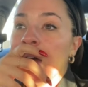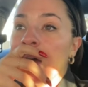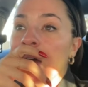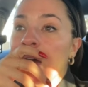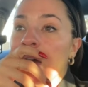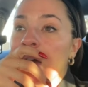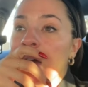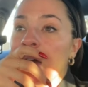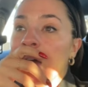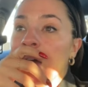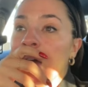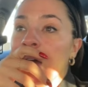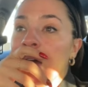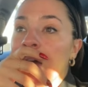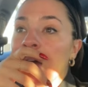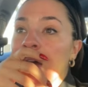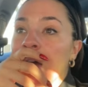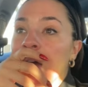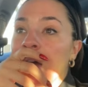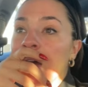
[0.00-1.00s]

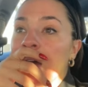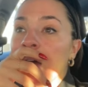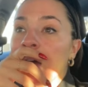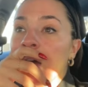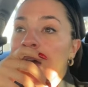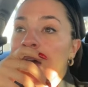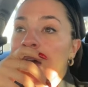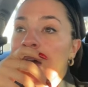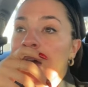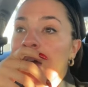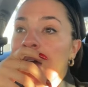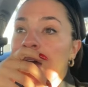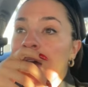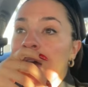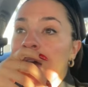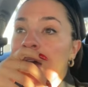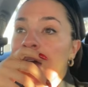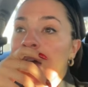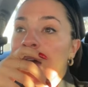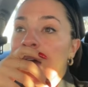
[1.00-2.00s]

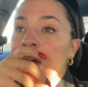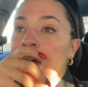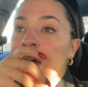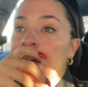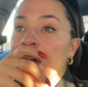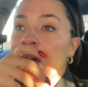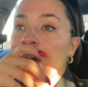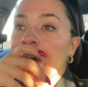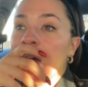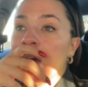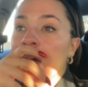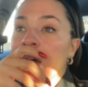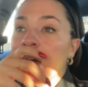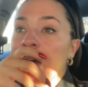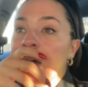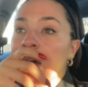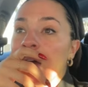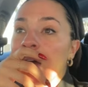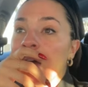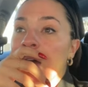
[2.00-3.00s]

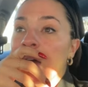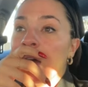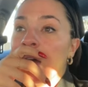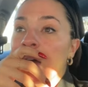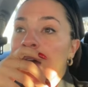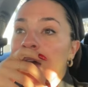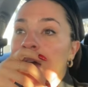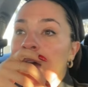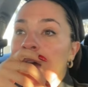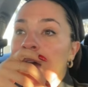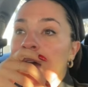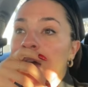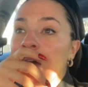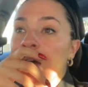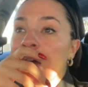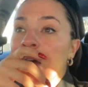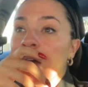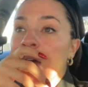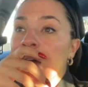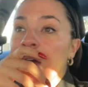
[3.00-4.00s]

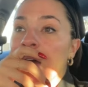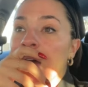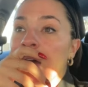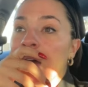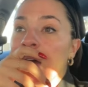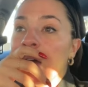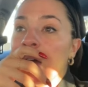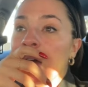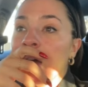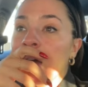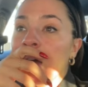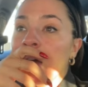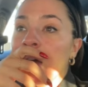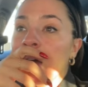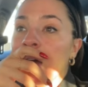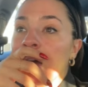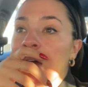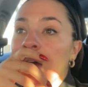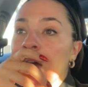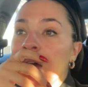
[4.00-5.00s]

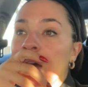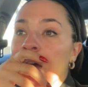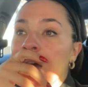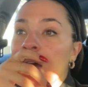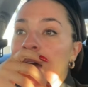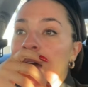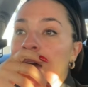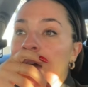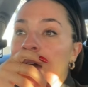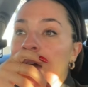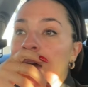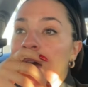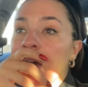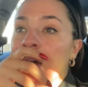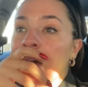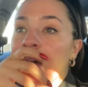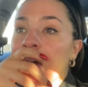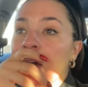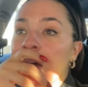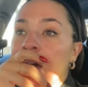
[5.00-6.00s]

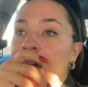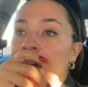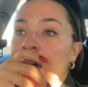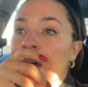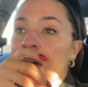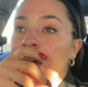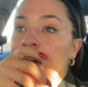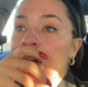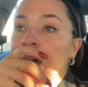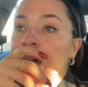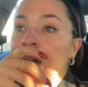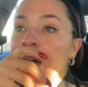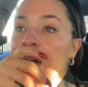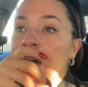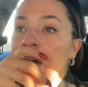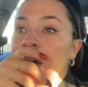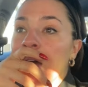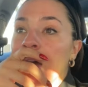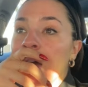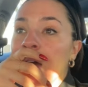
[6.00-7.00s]

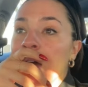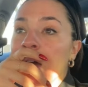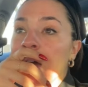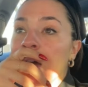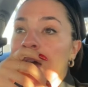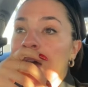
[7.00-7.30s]
This person isn't speaking.